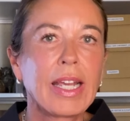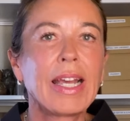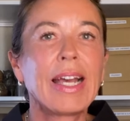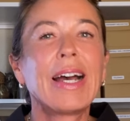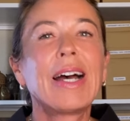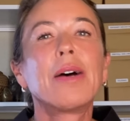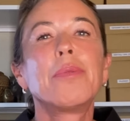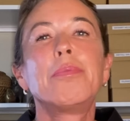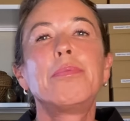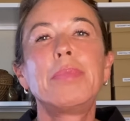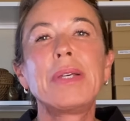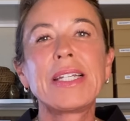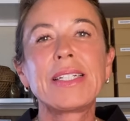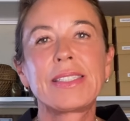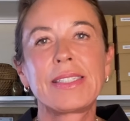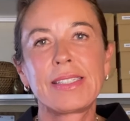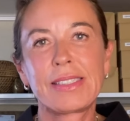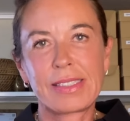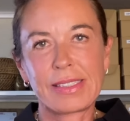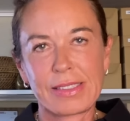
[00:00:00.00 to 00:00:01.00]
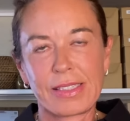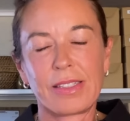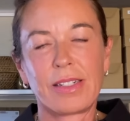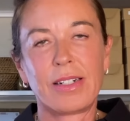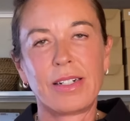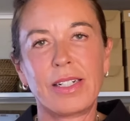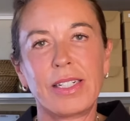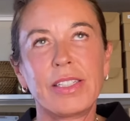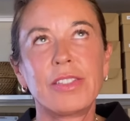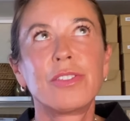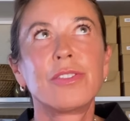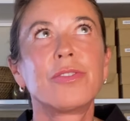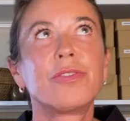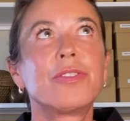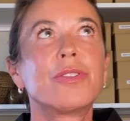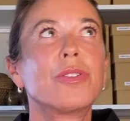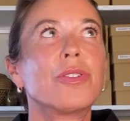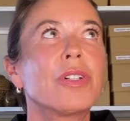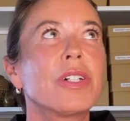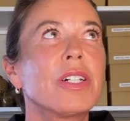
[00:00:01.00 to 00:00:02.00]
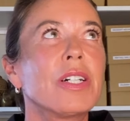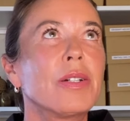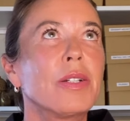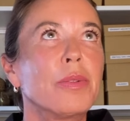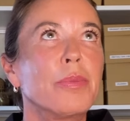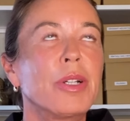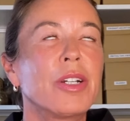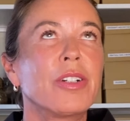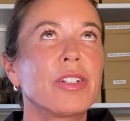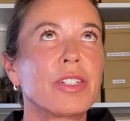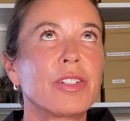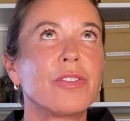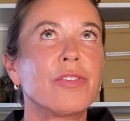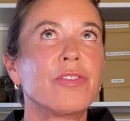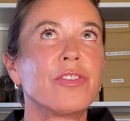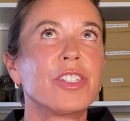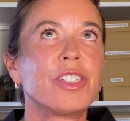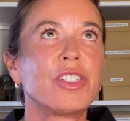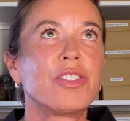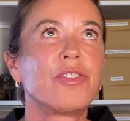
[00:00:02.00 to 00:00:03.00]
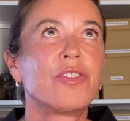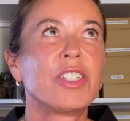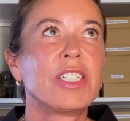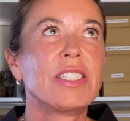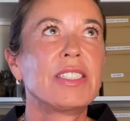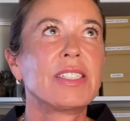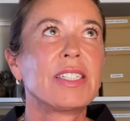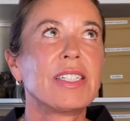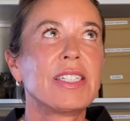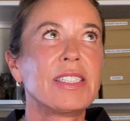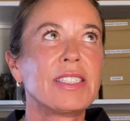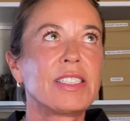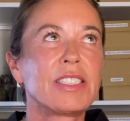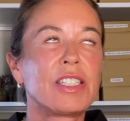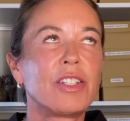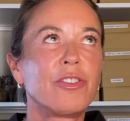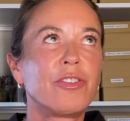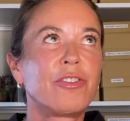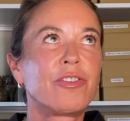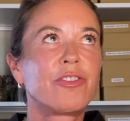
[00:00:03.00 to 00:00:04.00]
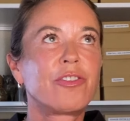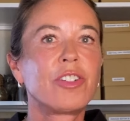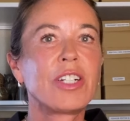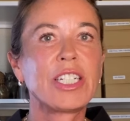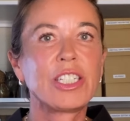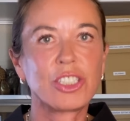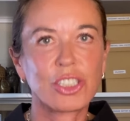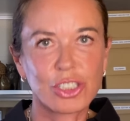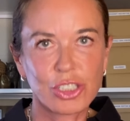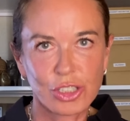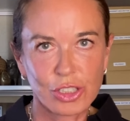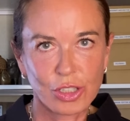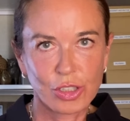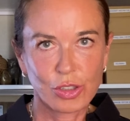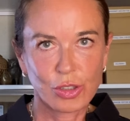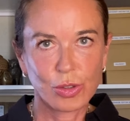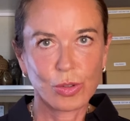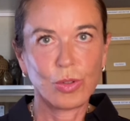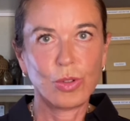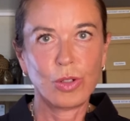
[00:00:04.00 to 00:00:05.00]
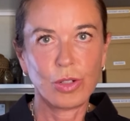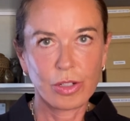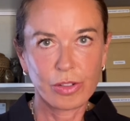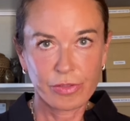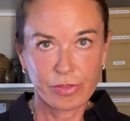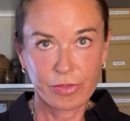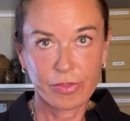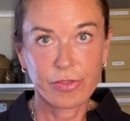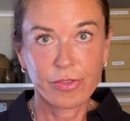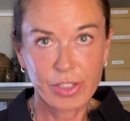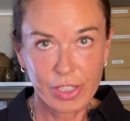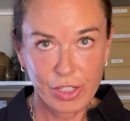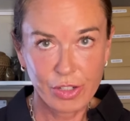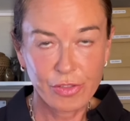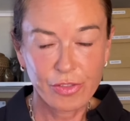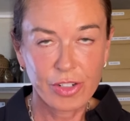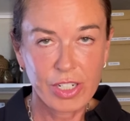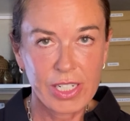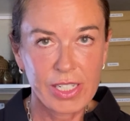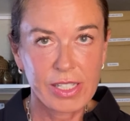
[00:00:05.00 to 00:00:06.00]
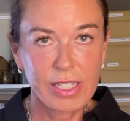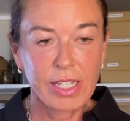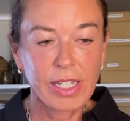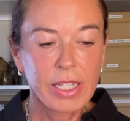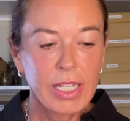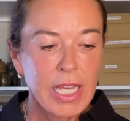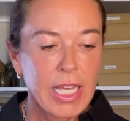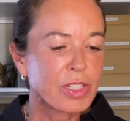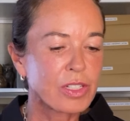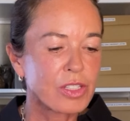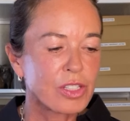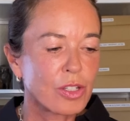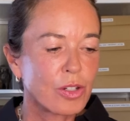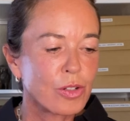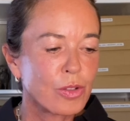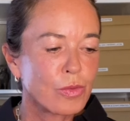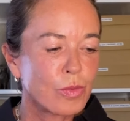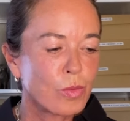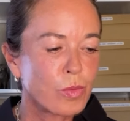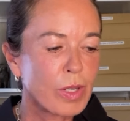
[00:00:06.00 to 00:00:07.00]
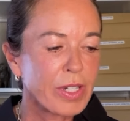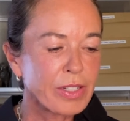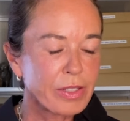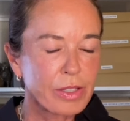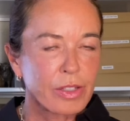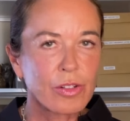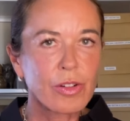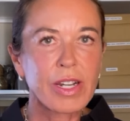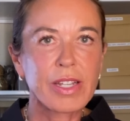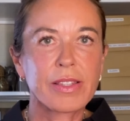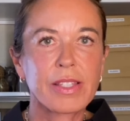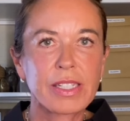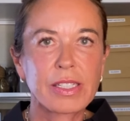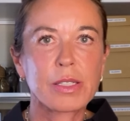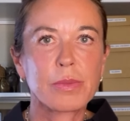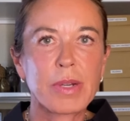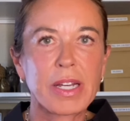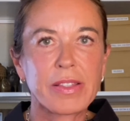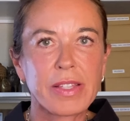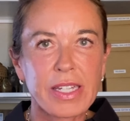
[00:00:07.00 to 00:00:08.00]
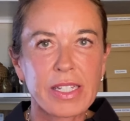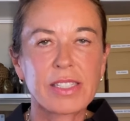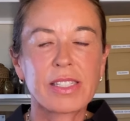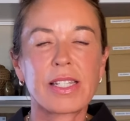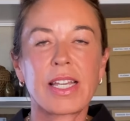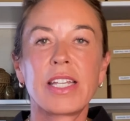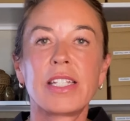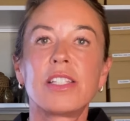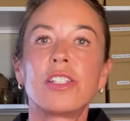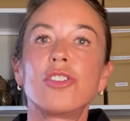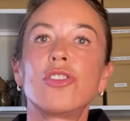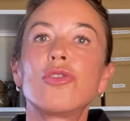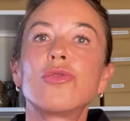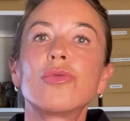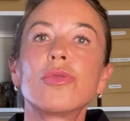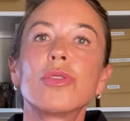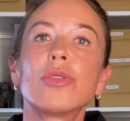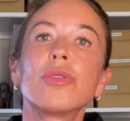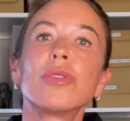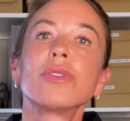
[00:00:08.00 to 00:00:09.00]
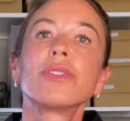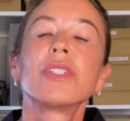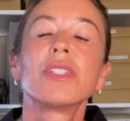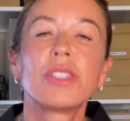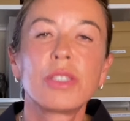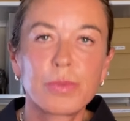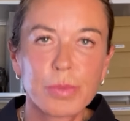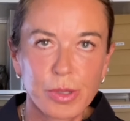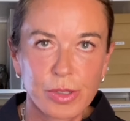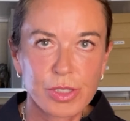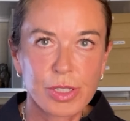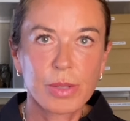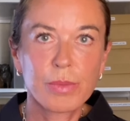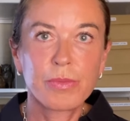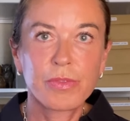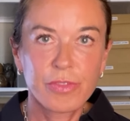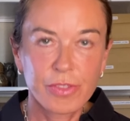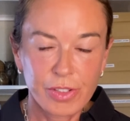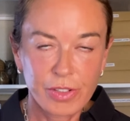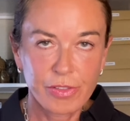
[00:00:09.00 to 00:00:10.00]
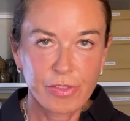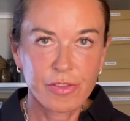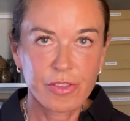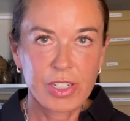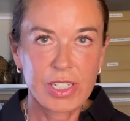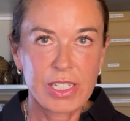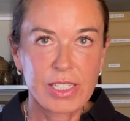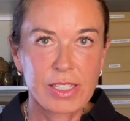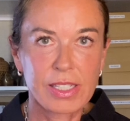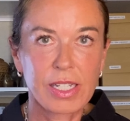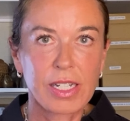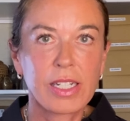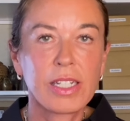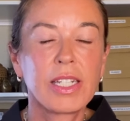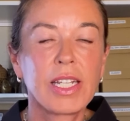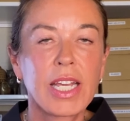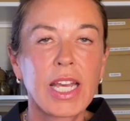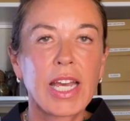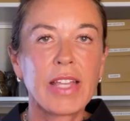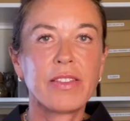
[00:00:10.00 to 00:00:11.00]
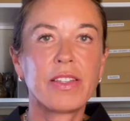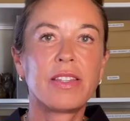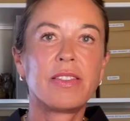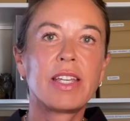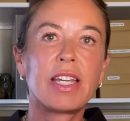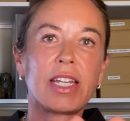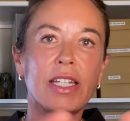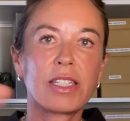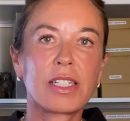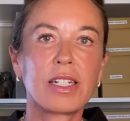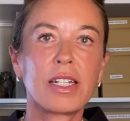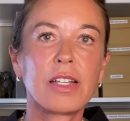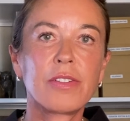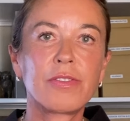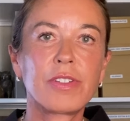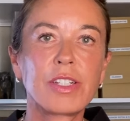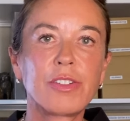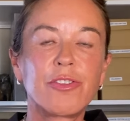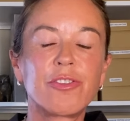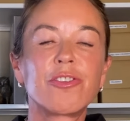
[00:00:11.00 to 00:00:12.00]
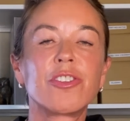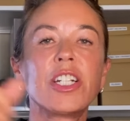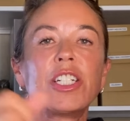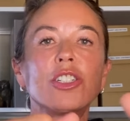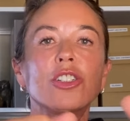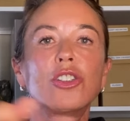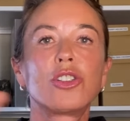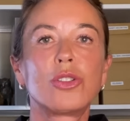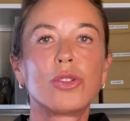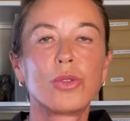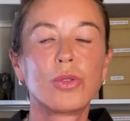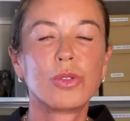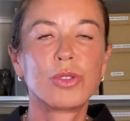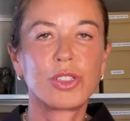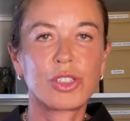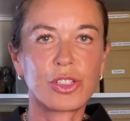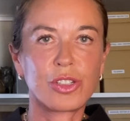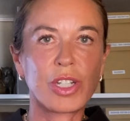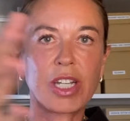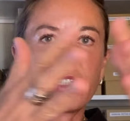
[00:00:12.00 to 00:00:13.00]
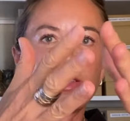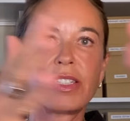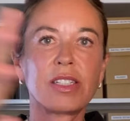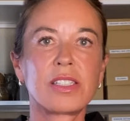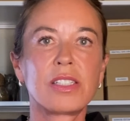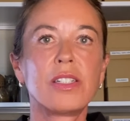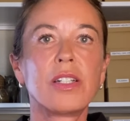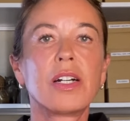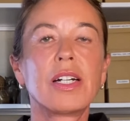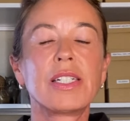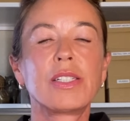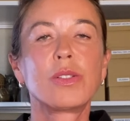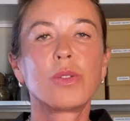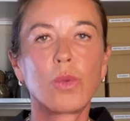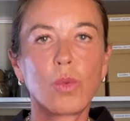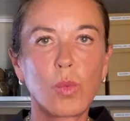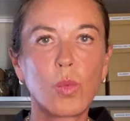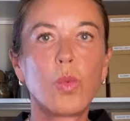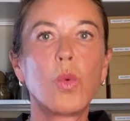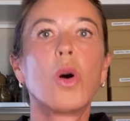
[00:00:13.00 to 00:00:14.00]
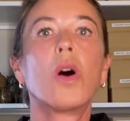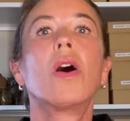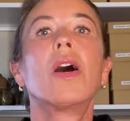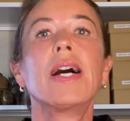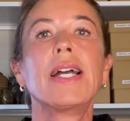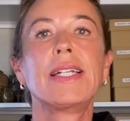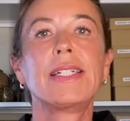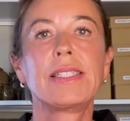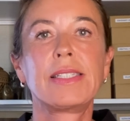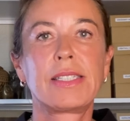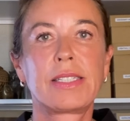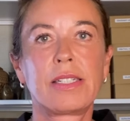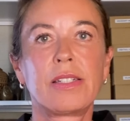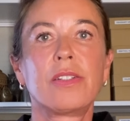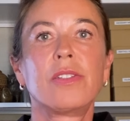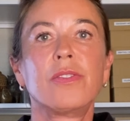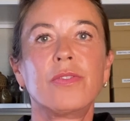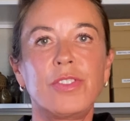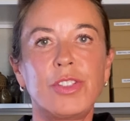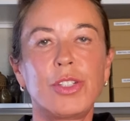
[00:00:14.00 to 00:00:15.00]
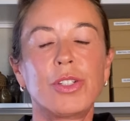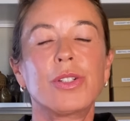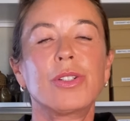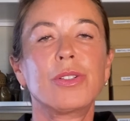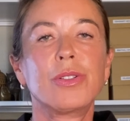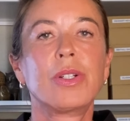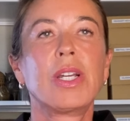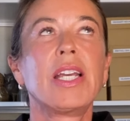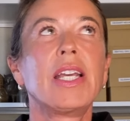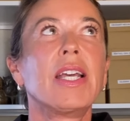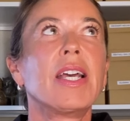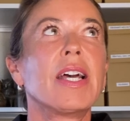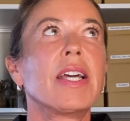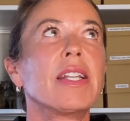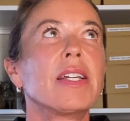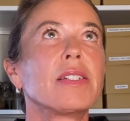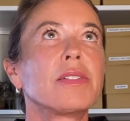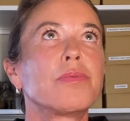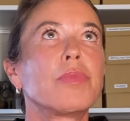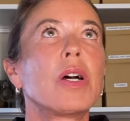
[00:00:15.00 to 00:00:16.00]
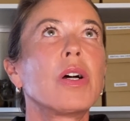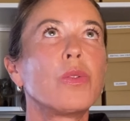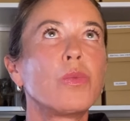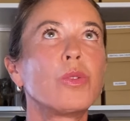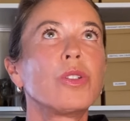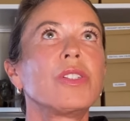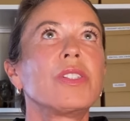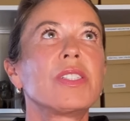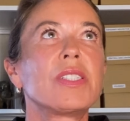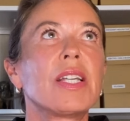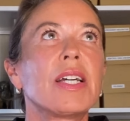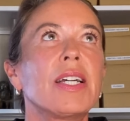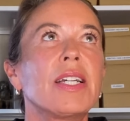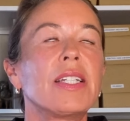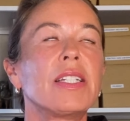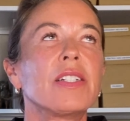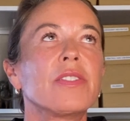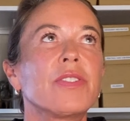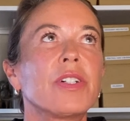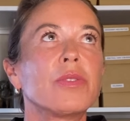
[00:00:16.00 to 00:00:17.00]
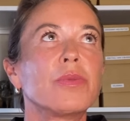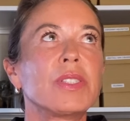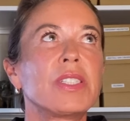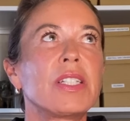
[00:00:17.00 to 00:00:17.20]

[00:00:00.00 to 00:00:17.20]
A better design for an American fridge freezer is the French door fridge freezer. So one of the great things about that is they had the drawers at the bottom for the freezer, and then they had the lovely French doors. So you had this nice wide view. And I would say if I was